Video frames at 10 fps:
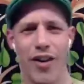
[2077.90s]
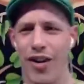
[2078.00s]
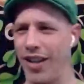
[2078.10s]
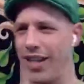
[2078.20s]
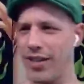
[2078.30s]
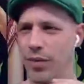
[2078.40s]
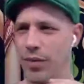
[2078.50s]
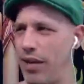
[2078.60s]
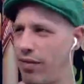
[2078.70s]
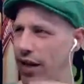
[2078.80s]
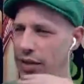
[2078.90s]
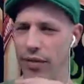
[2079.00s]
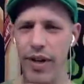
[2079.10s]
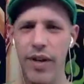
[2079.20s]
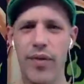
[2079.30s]
our list, we have like
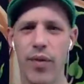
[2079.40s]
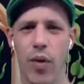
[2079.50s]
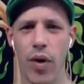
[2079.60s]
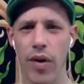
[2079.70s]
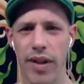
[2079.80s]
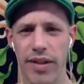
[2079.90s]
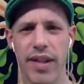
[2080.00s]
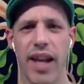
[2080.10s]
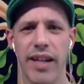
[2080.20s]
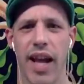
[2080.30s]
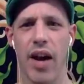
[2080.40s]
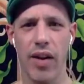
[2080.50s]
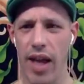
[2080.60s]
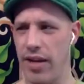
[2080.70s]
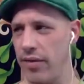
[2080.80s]
3 or 4 that stand out
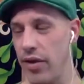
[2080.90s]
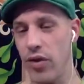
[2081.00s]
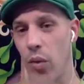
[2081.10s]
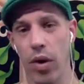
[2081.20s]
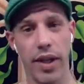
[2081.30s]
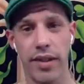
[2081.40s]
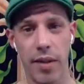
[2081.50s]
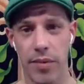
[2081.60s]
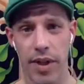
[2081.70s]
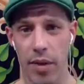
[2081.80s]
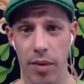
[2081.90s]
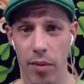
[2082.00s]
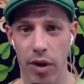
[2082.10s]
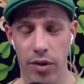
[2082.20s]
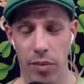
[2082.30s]
of the 20 something that we
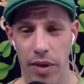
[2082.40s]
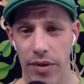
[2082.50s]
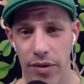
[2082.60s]
worked with.